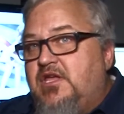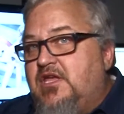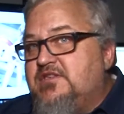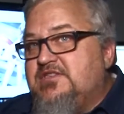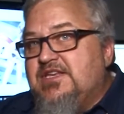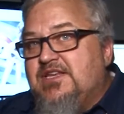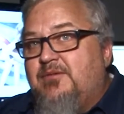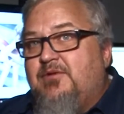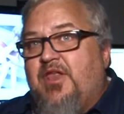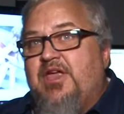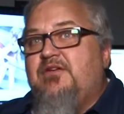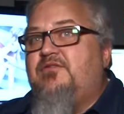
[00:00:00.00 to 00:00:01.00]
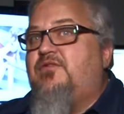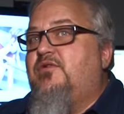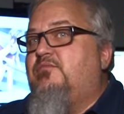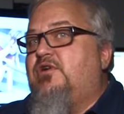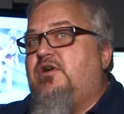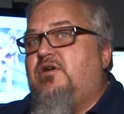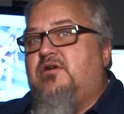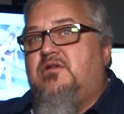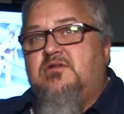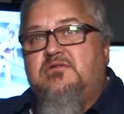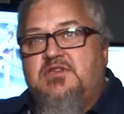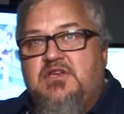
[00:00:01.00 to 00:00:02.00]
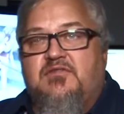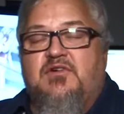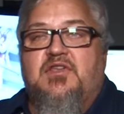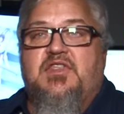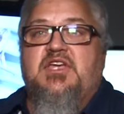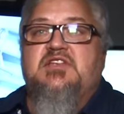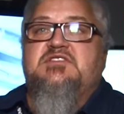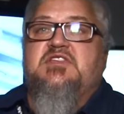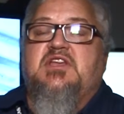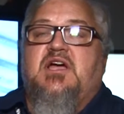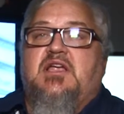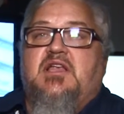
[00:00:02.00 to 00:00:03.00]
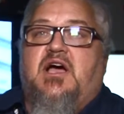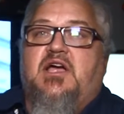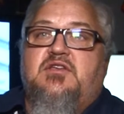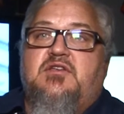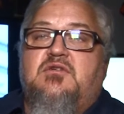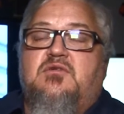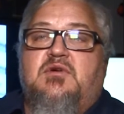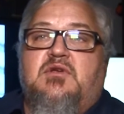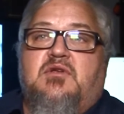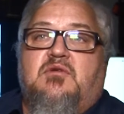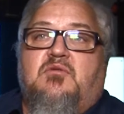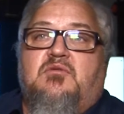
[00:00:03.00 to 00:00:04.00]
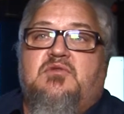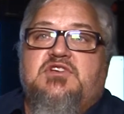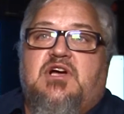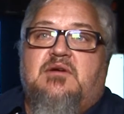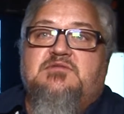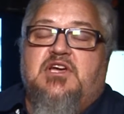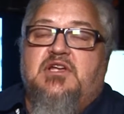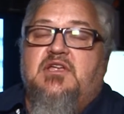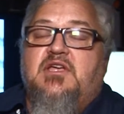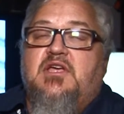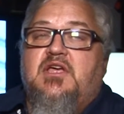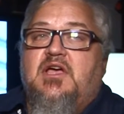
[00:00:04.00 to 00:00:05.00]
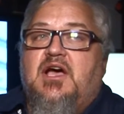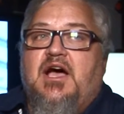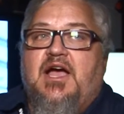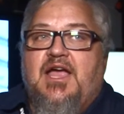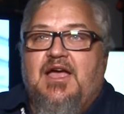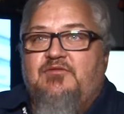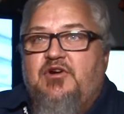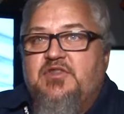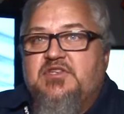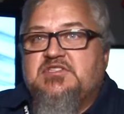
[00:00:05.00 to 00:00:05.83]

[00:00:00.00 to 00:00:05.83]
NCAA football, different things that I do, and the jobs I have on the